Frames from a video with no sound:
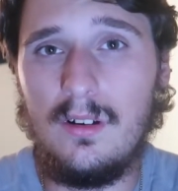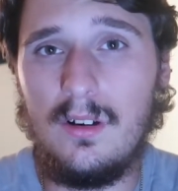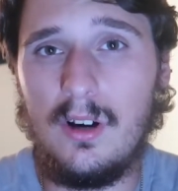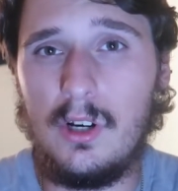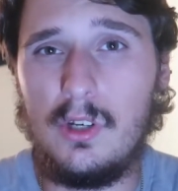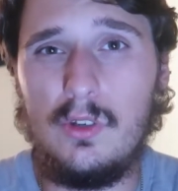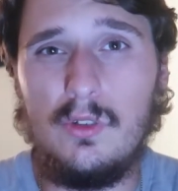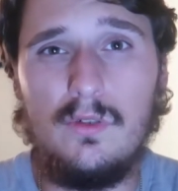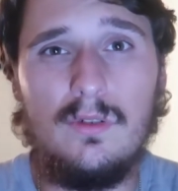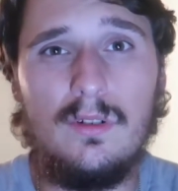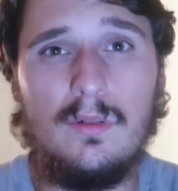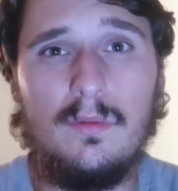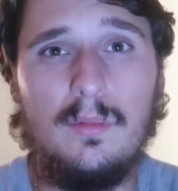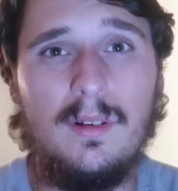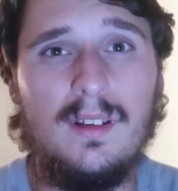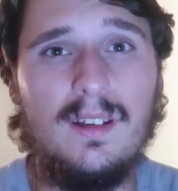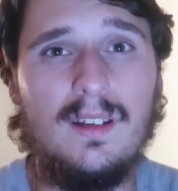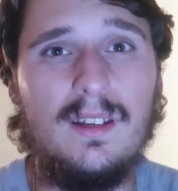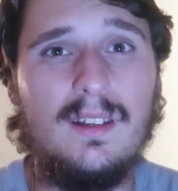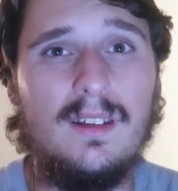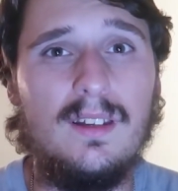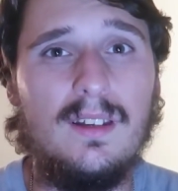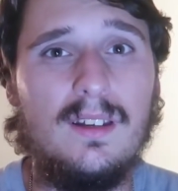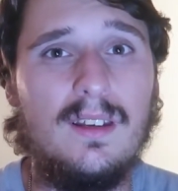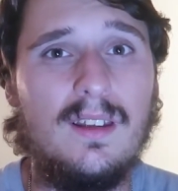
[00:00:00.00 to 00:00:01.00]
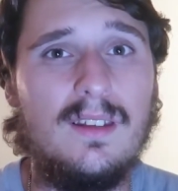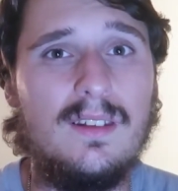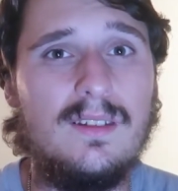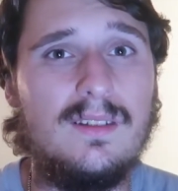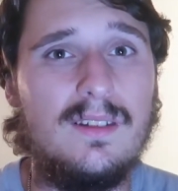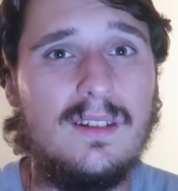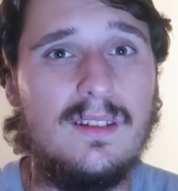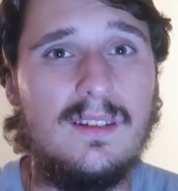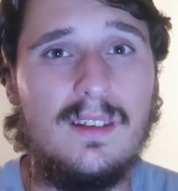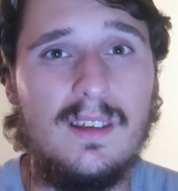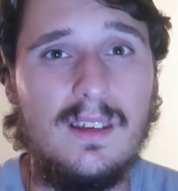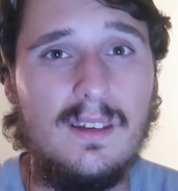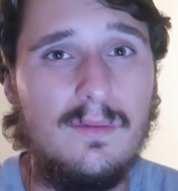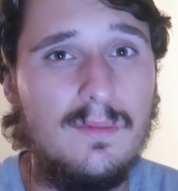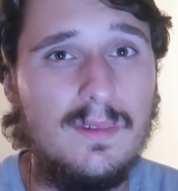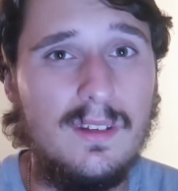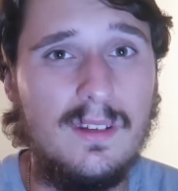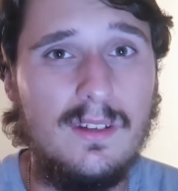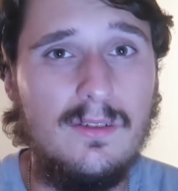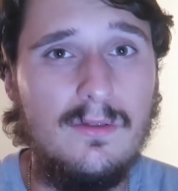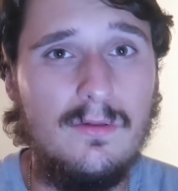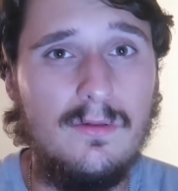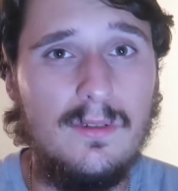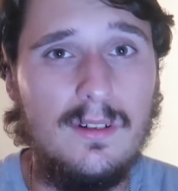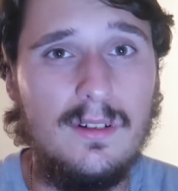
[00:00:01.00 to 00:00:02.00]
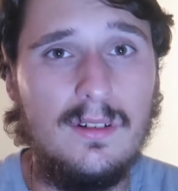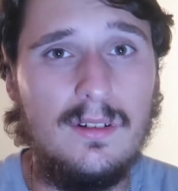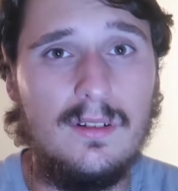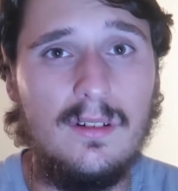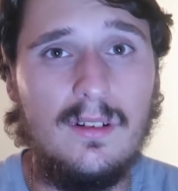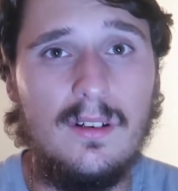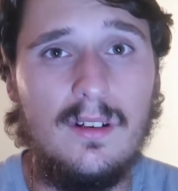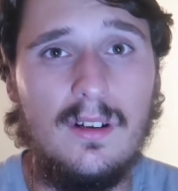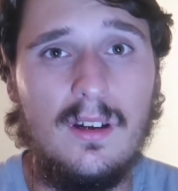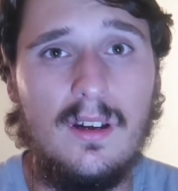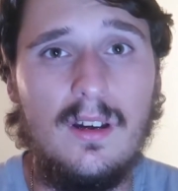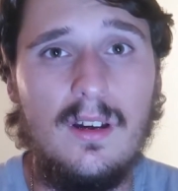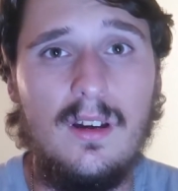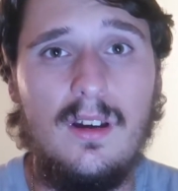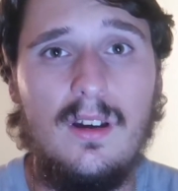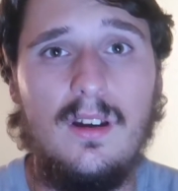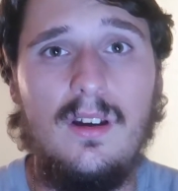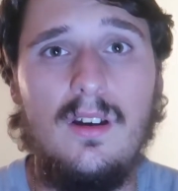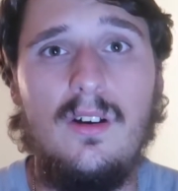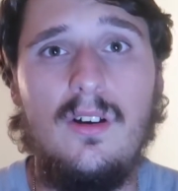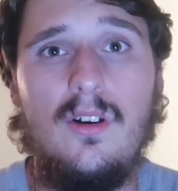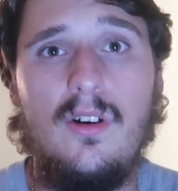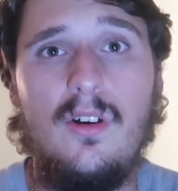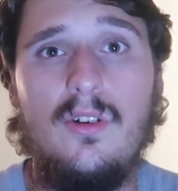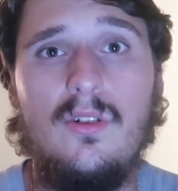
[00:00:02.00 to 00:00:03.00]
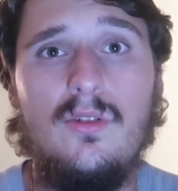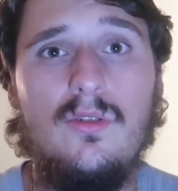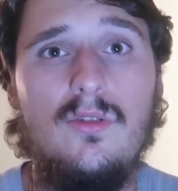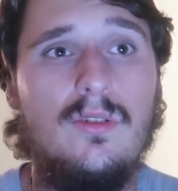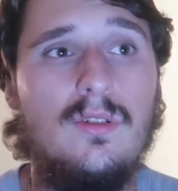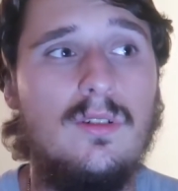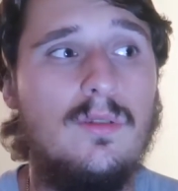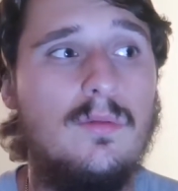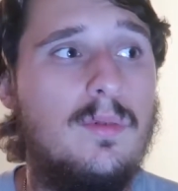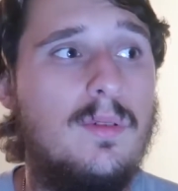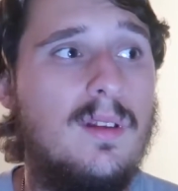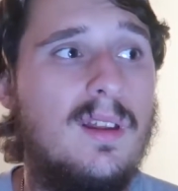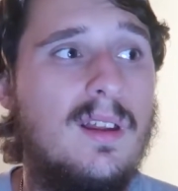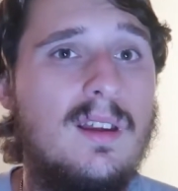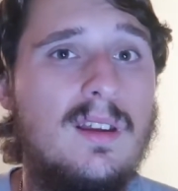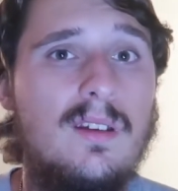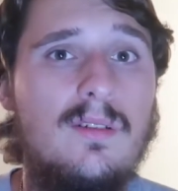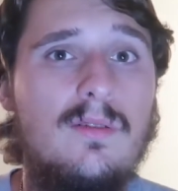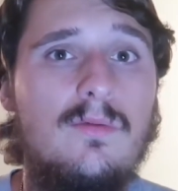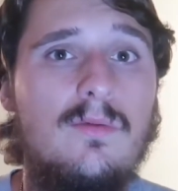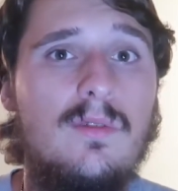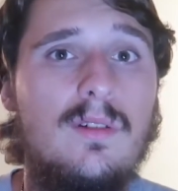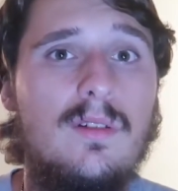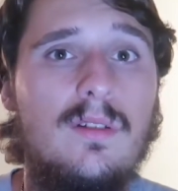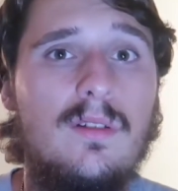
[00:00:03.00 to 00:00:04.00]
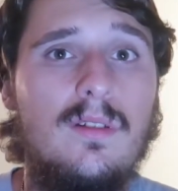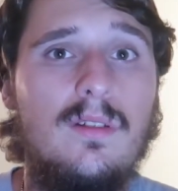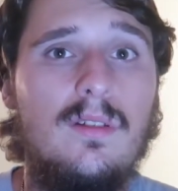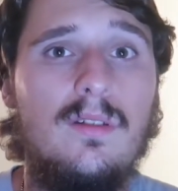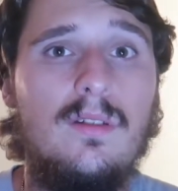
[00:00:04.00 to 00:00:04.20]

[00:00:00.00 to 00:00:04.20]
Are you going to play against the teams that you want? Are you going to play with